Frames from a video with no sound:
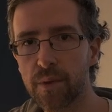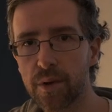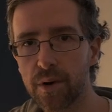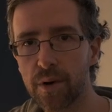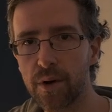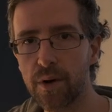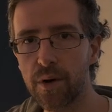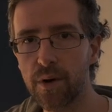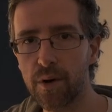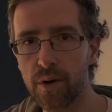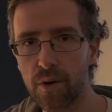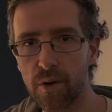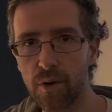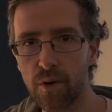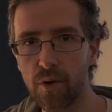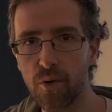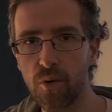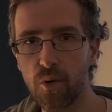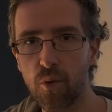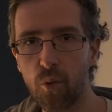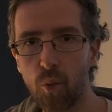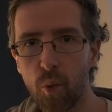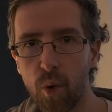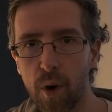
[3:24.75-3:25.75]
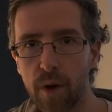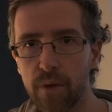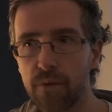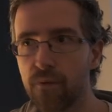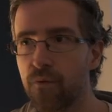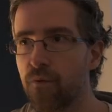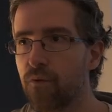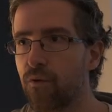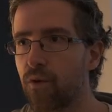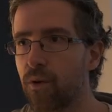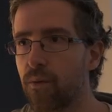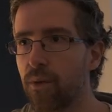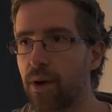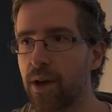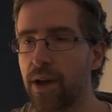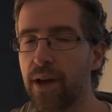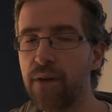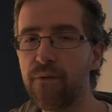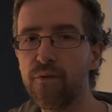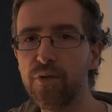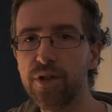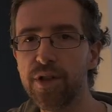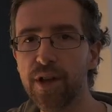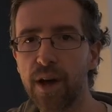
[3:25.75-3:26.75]
1 from
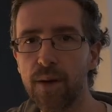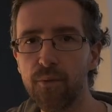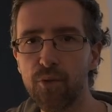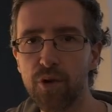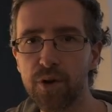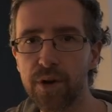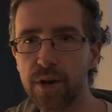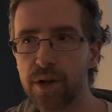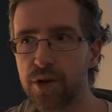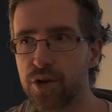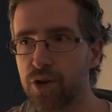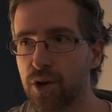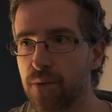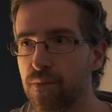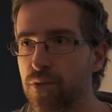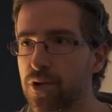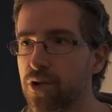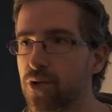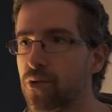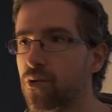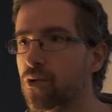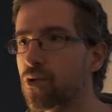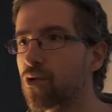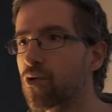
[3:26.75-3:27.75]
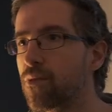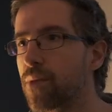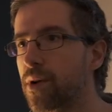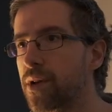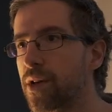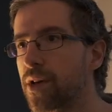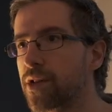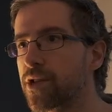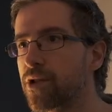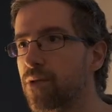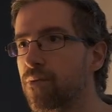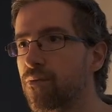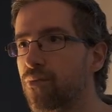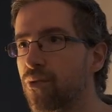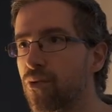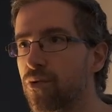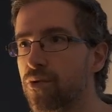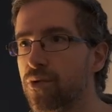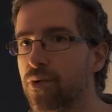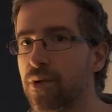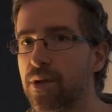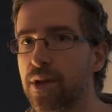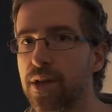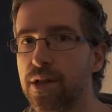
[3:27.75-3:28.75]
every time we're going to jump. So globally at some
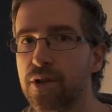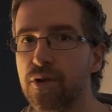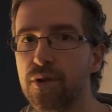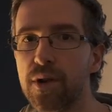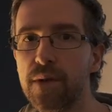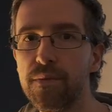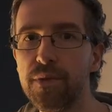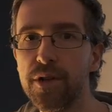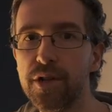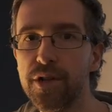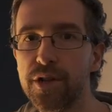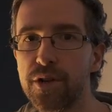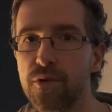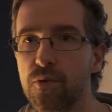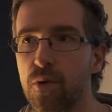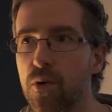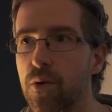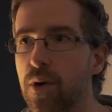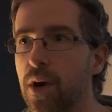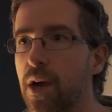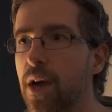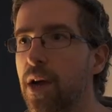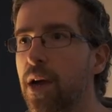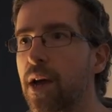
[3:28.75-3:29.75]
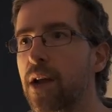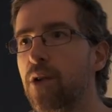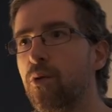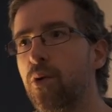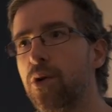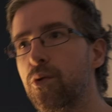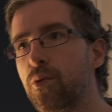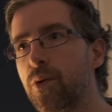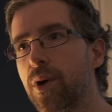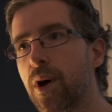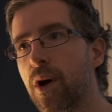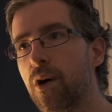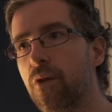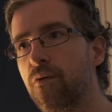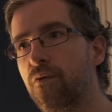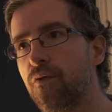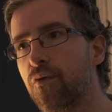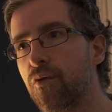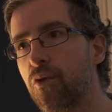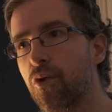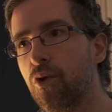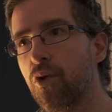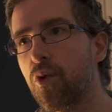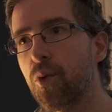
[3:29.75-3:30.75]
point it's going to be 0. And when we are on
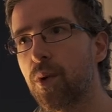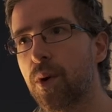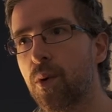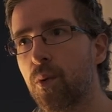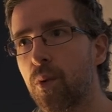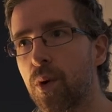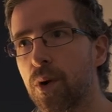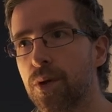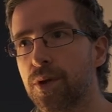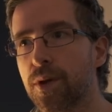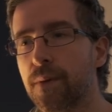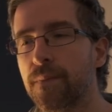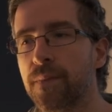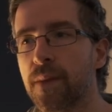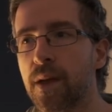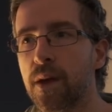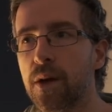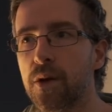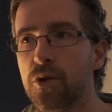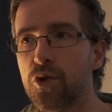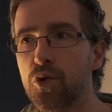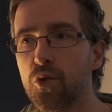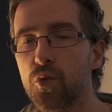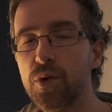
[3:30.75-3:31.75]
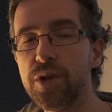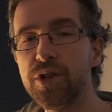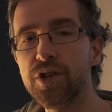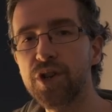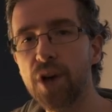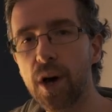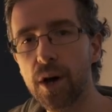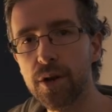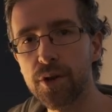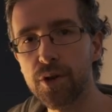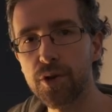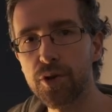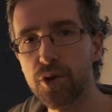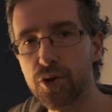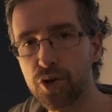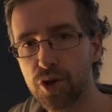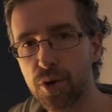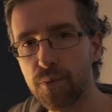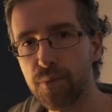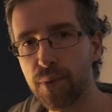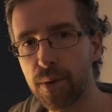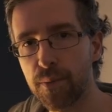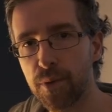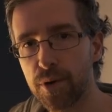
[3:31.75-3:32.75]
floor, we want to recharge the
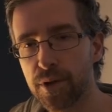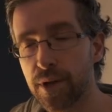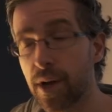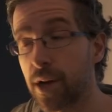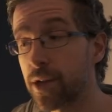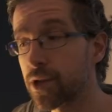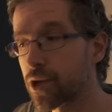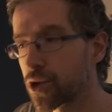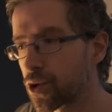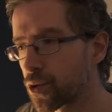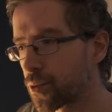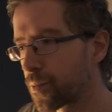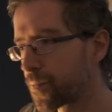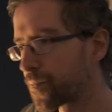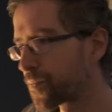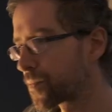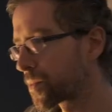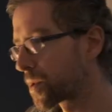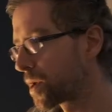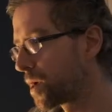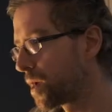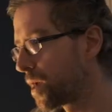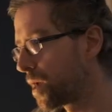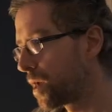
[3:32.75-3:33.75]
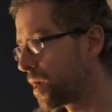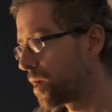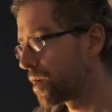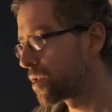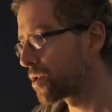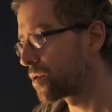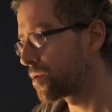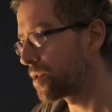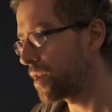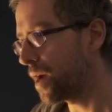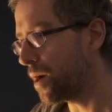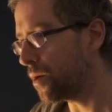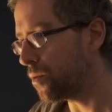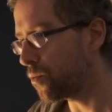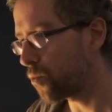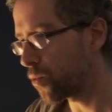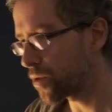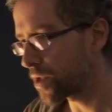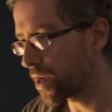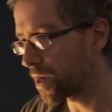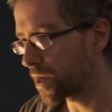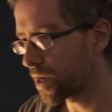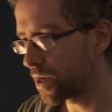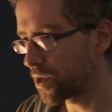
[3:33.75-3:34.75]
jump amount at 2. So now
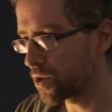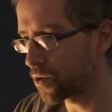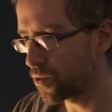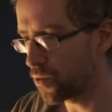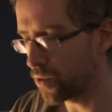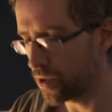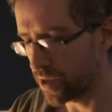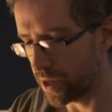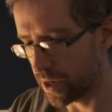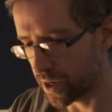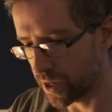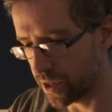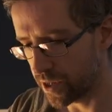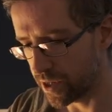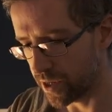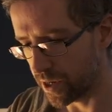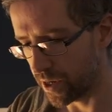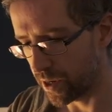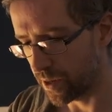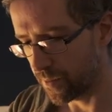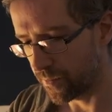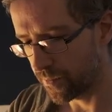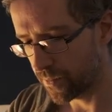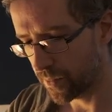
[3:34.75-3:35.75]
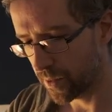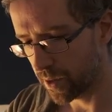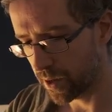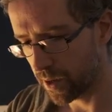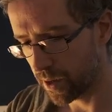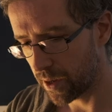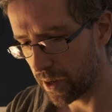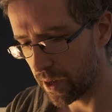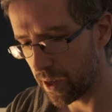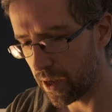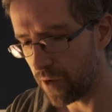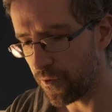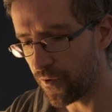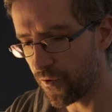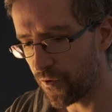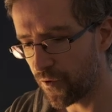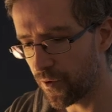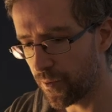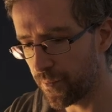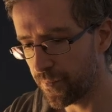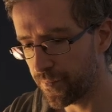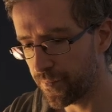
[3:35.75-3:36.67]
what I can do is I can say if